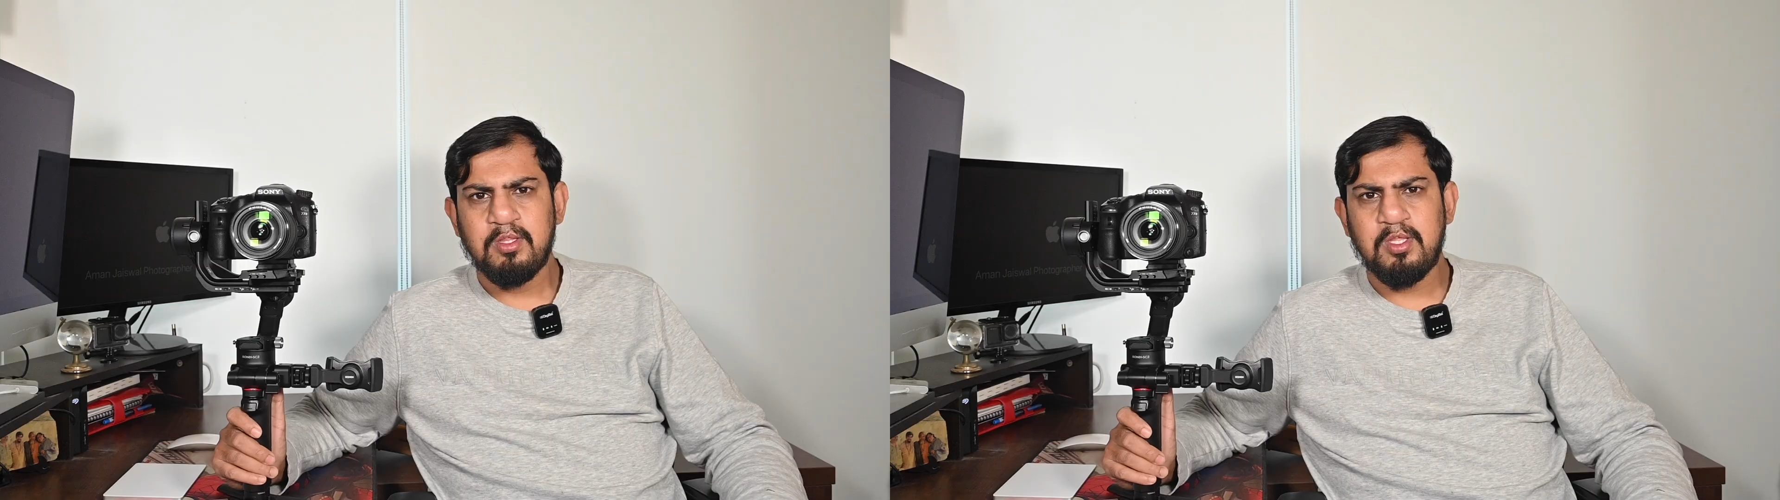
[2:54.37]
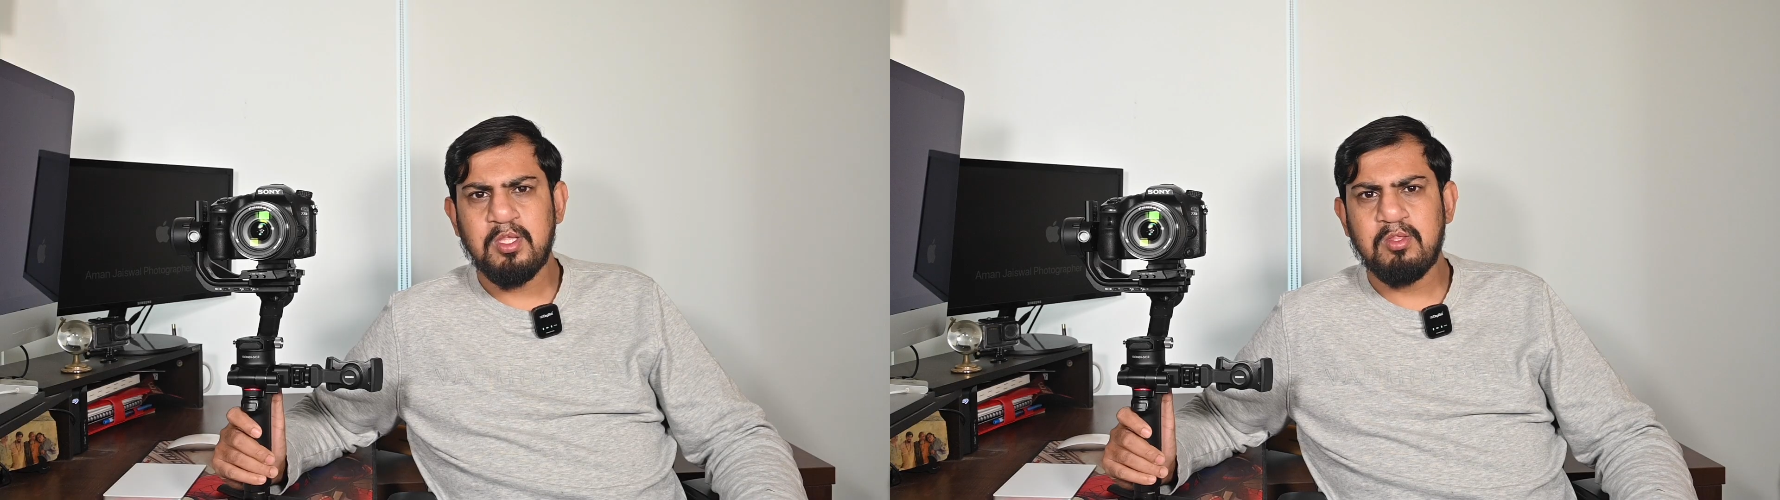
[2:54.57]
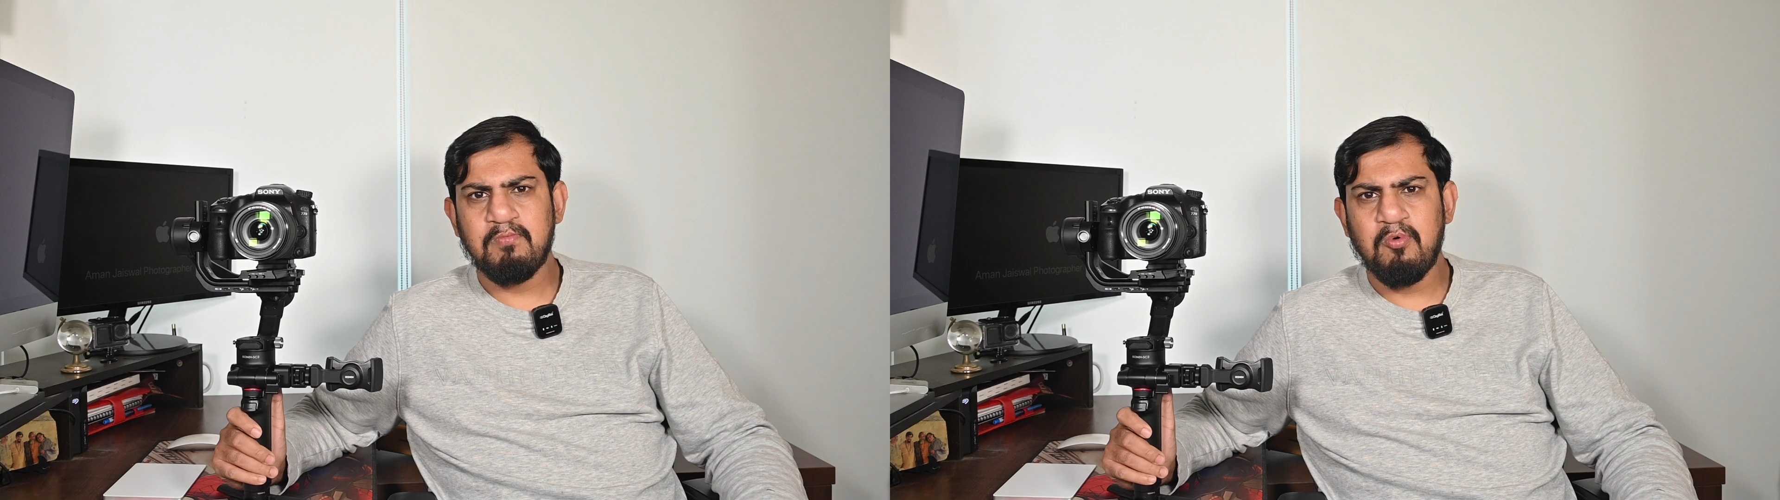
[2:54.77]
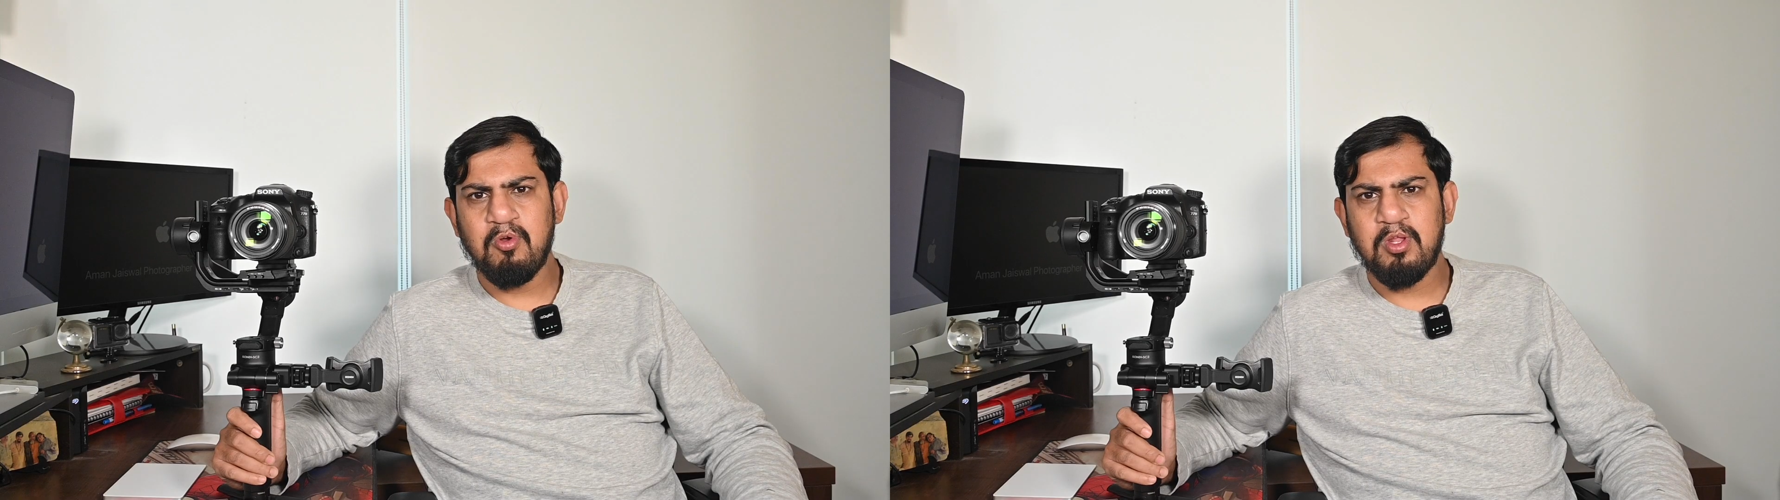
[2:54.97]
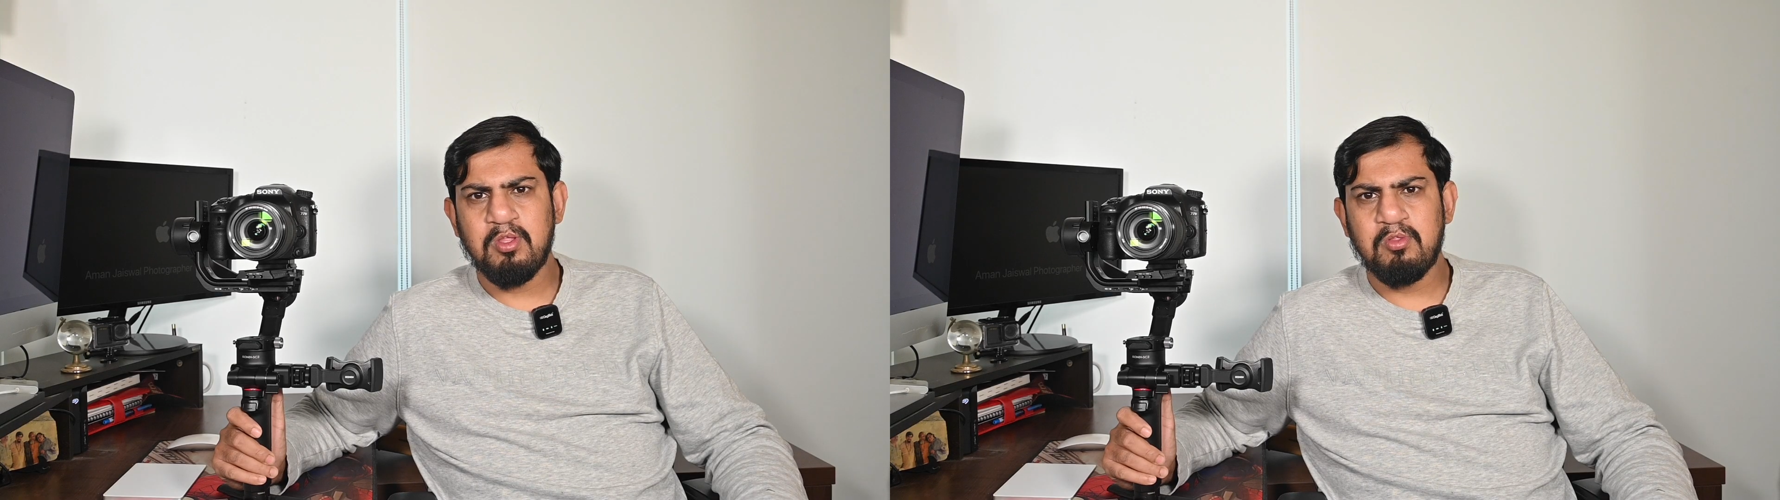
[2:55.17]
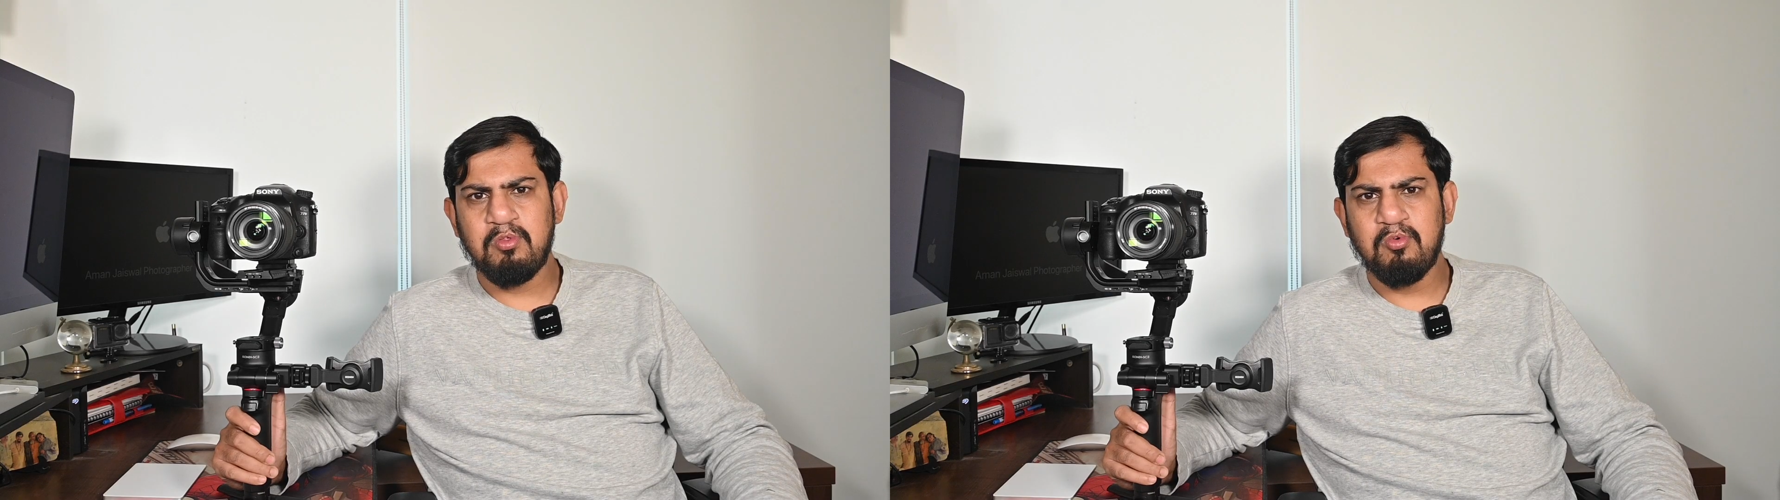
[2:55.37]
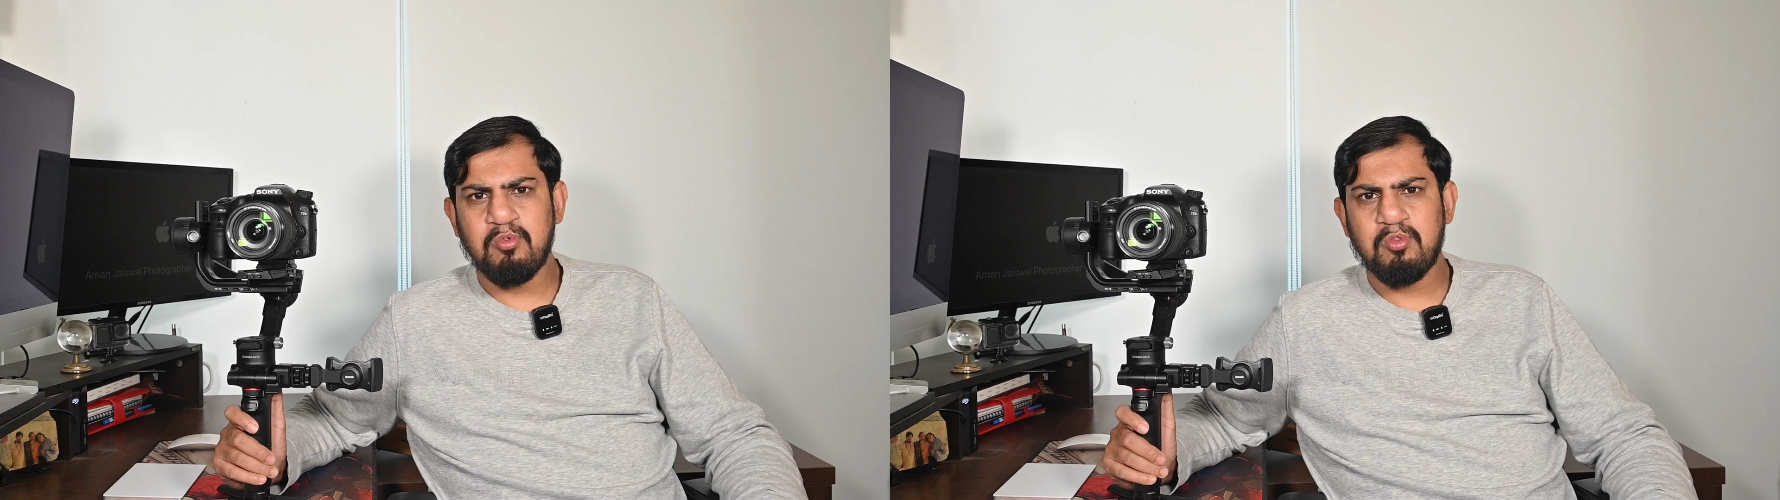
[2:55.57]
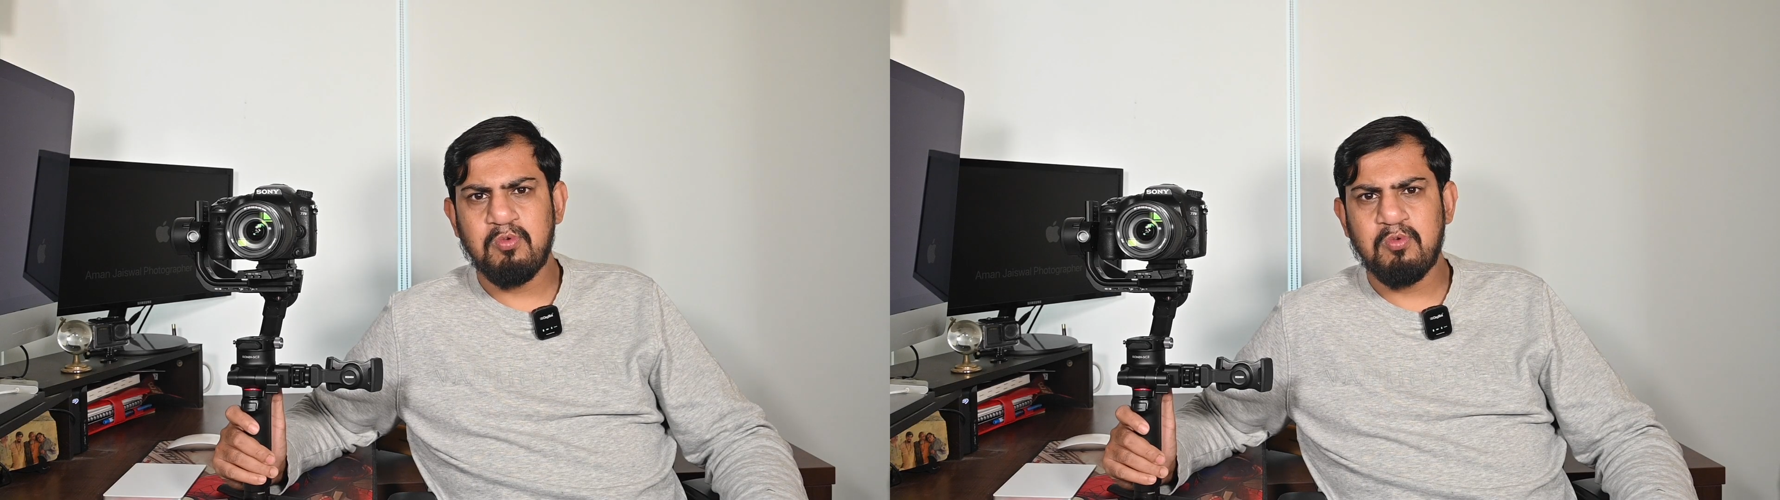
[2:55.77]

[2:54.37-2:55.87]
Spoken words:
This mode is used